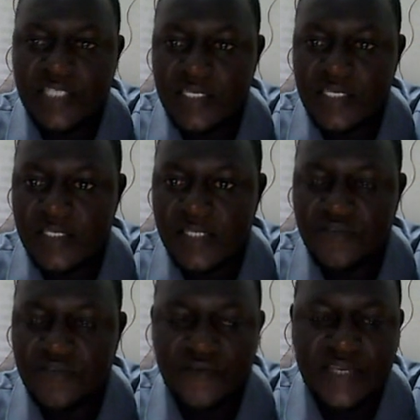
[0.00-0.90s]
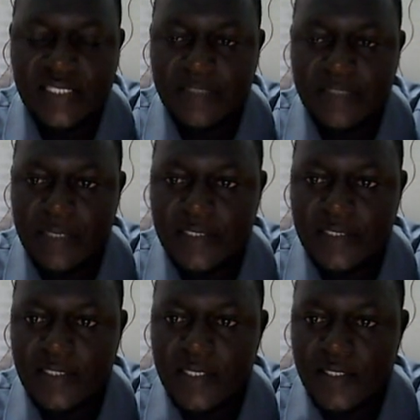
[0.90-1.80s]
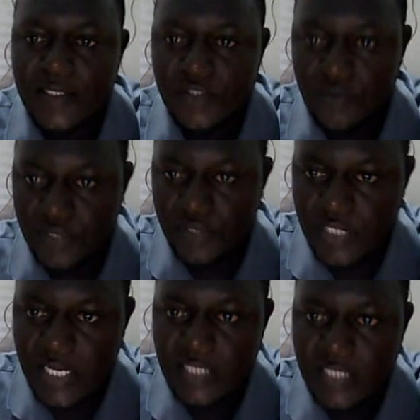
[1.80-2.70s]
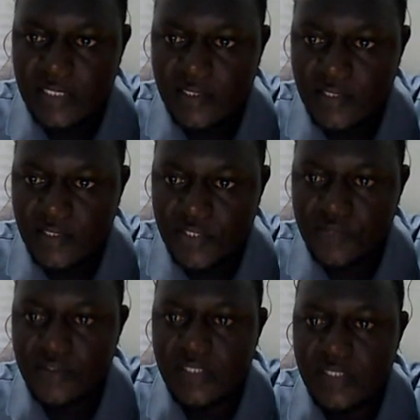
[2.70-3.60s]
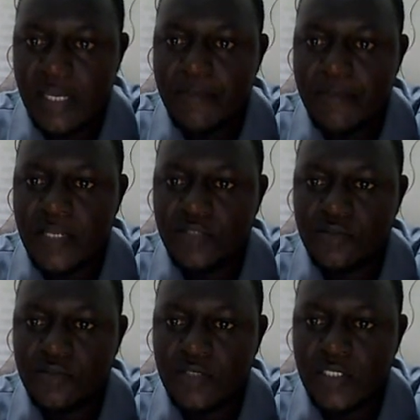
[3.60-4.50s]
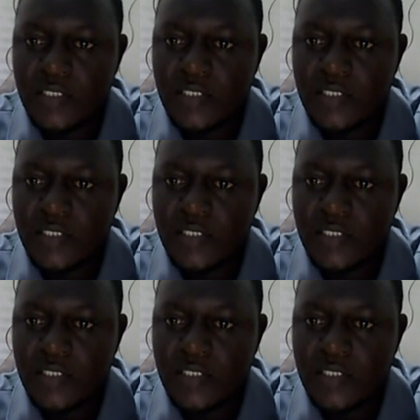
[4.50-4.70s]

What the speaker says: changes that you've just made. So we shall choose apply to all,